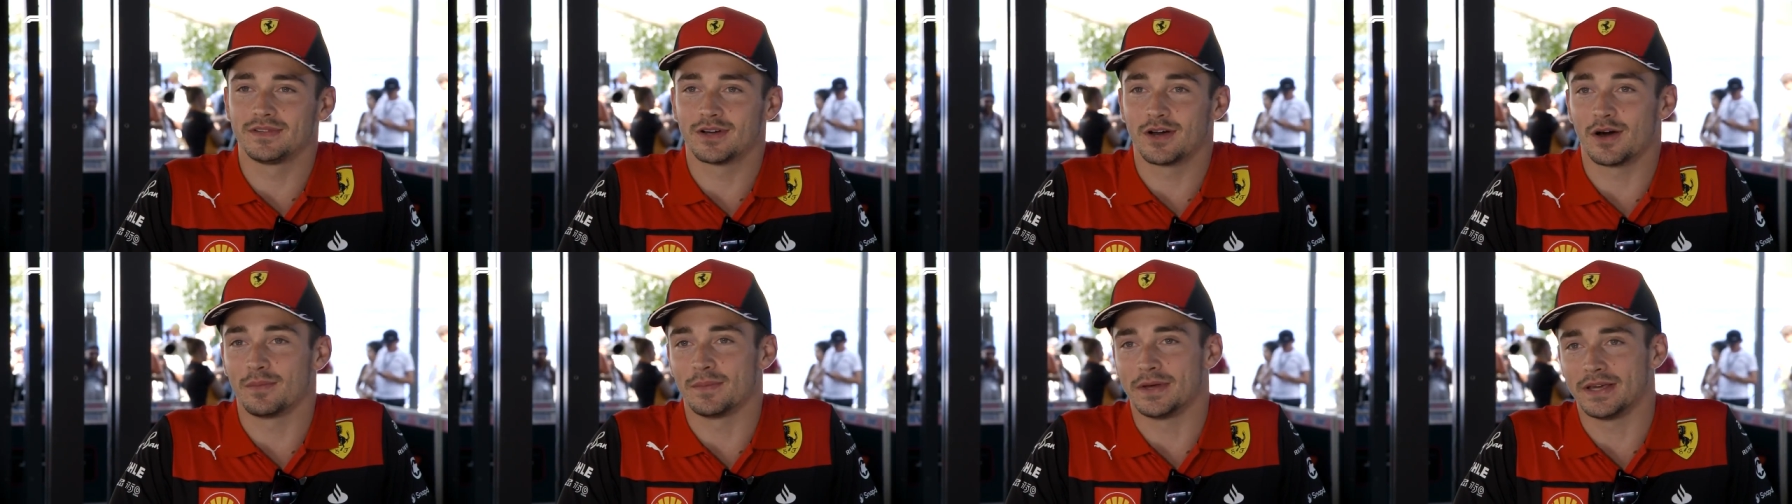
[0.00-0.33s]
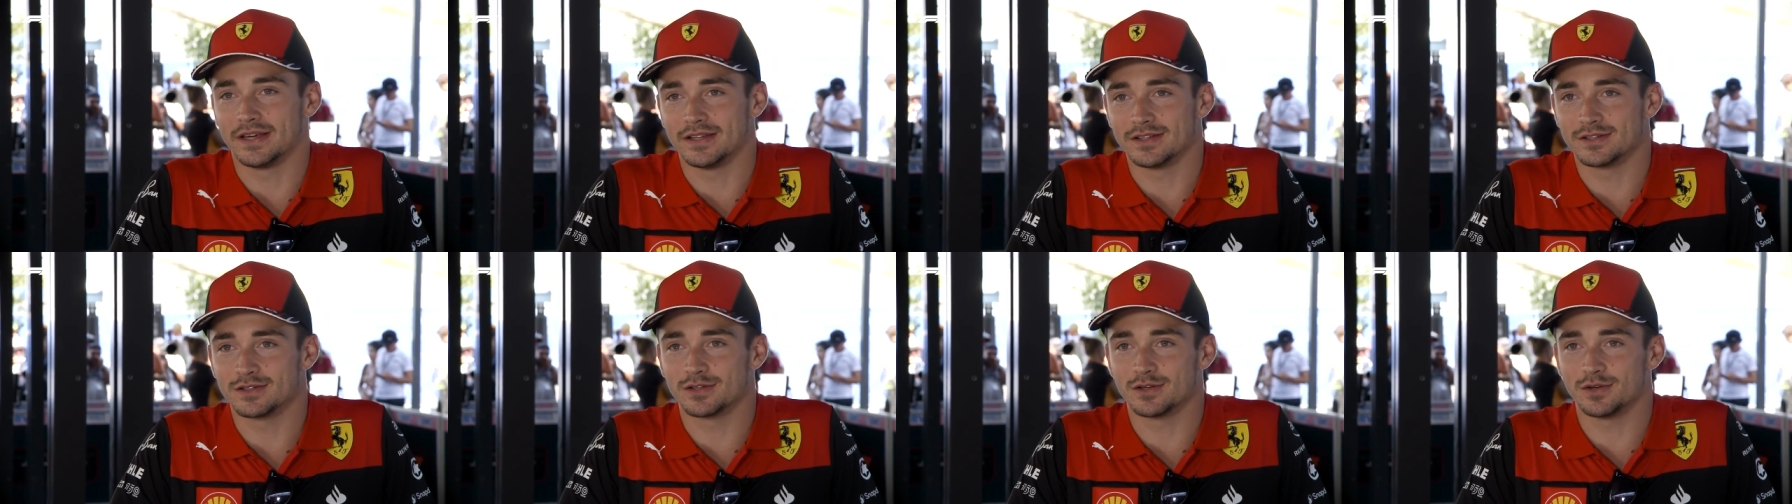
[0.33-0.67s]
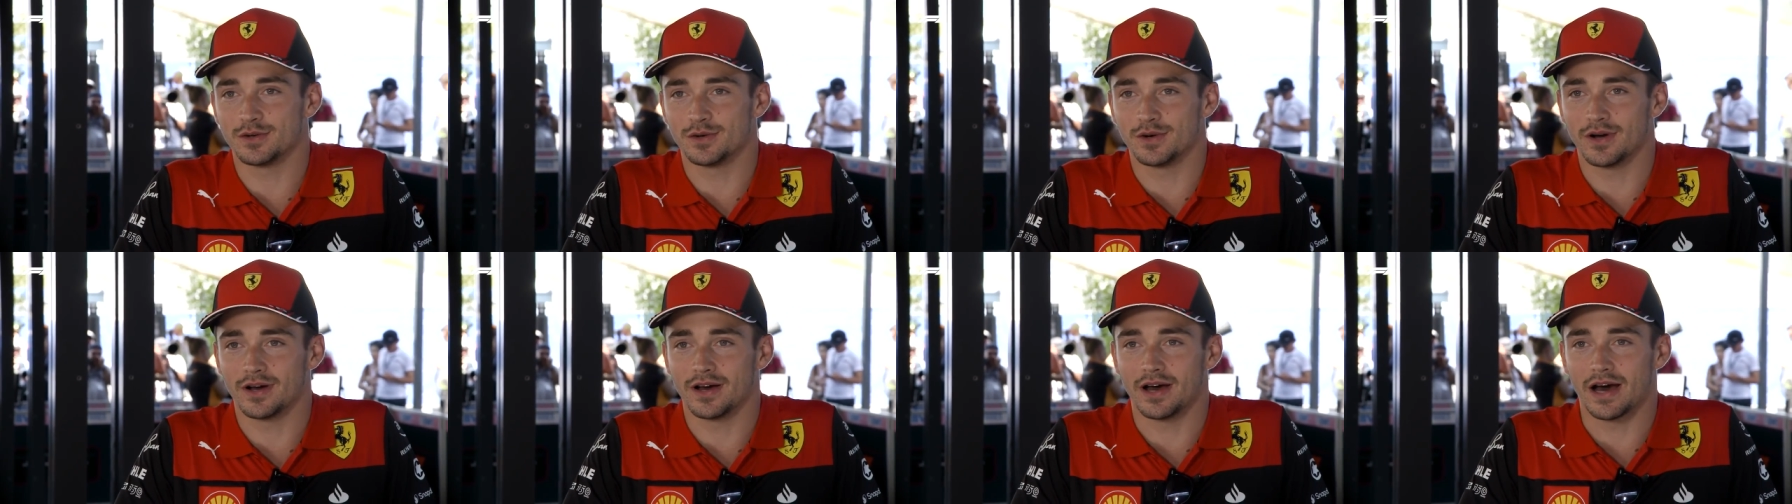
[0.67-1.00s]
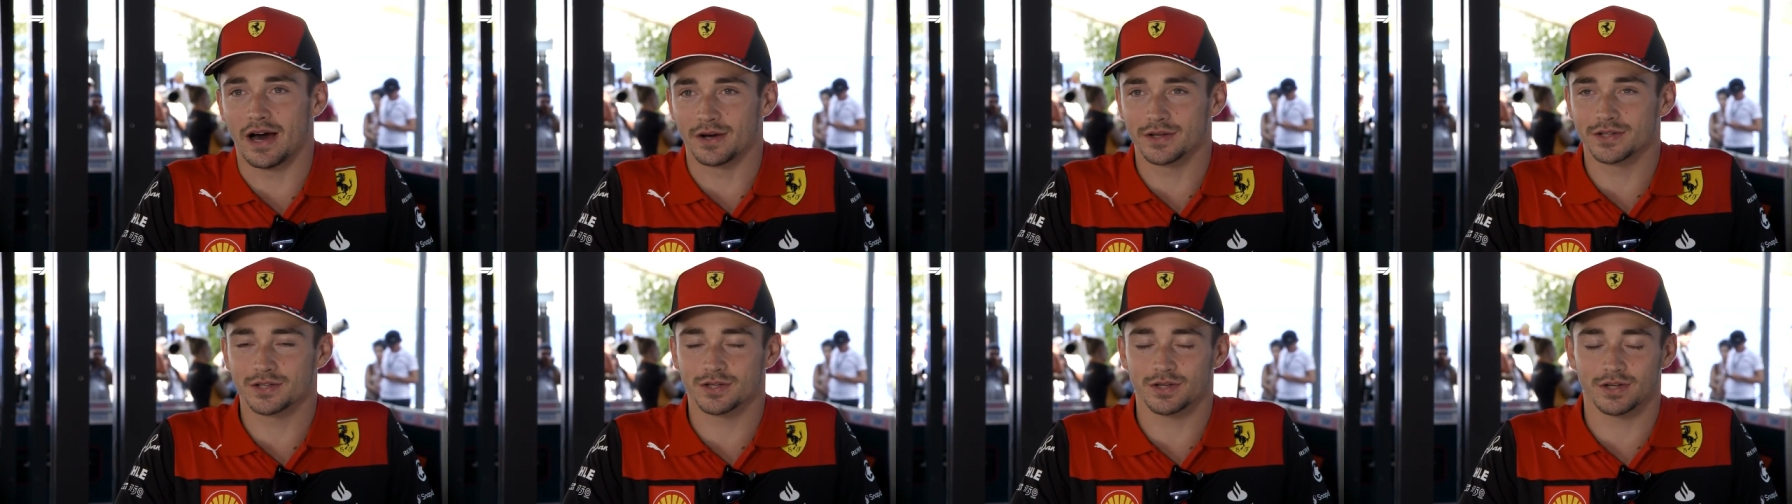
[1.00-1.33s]
coming into
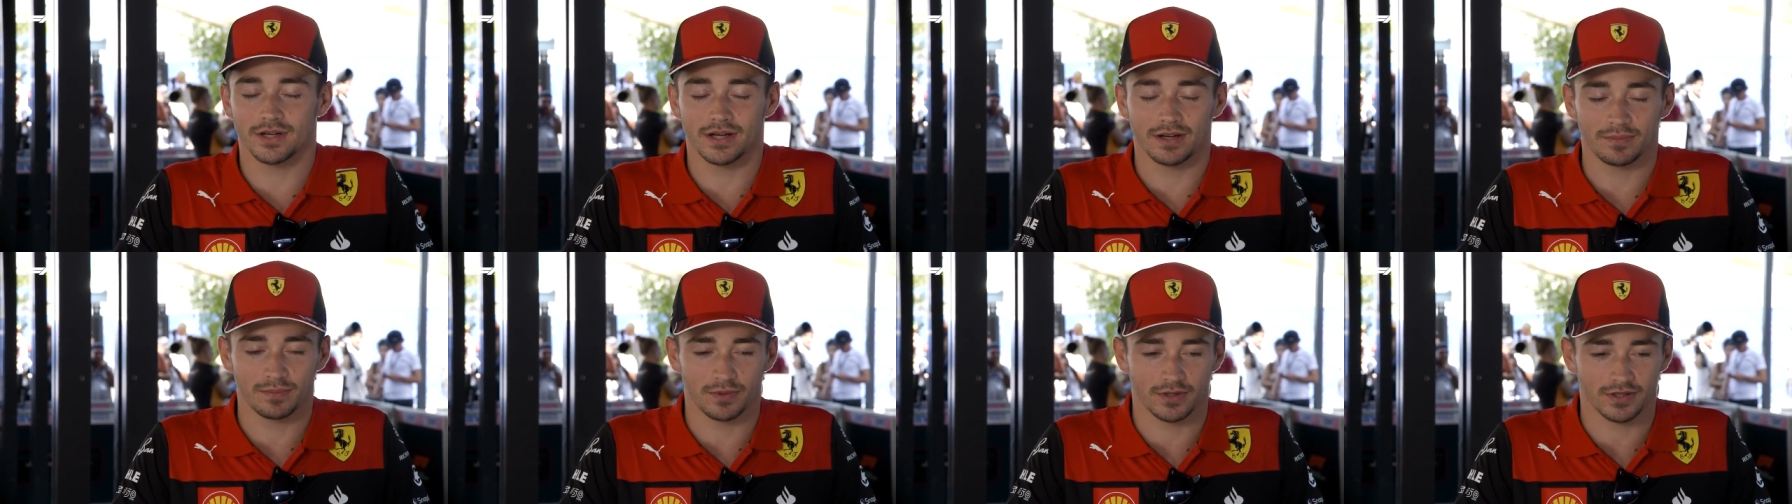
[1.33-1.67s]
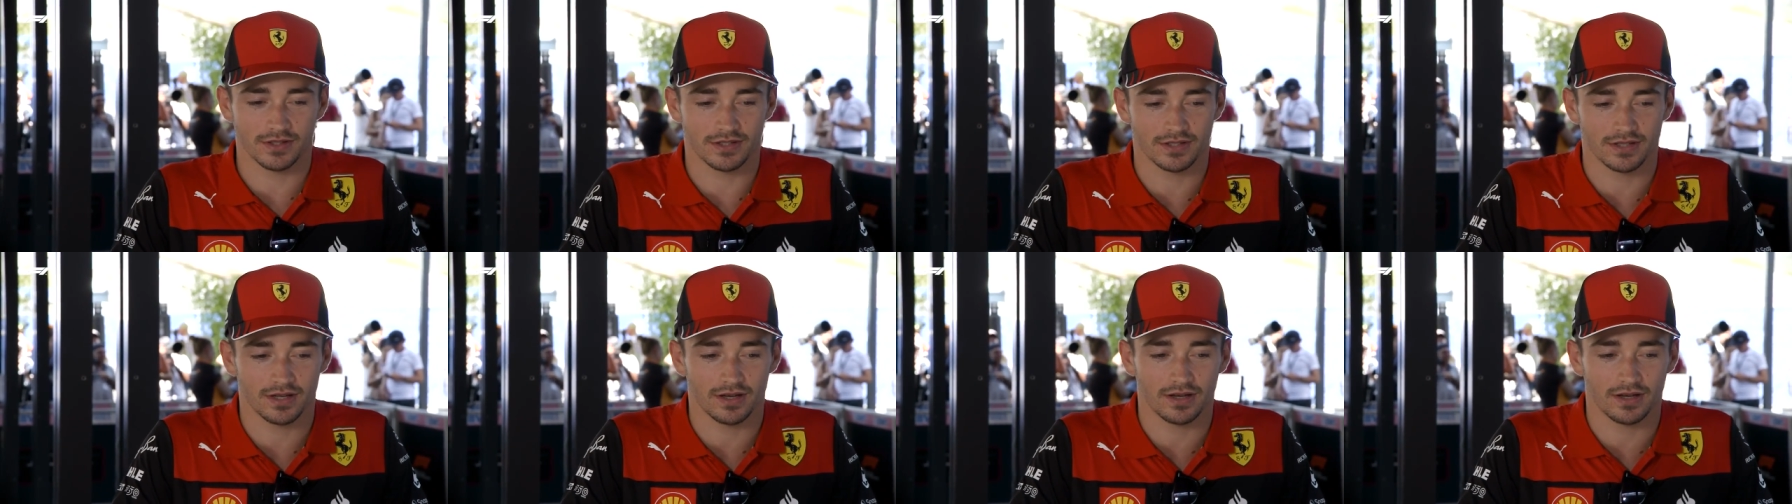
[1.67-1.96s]
Austria, but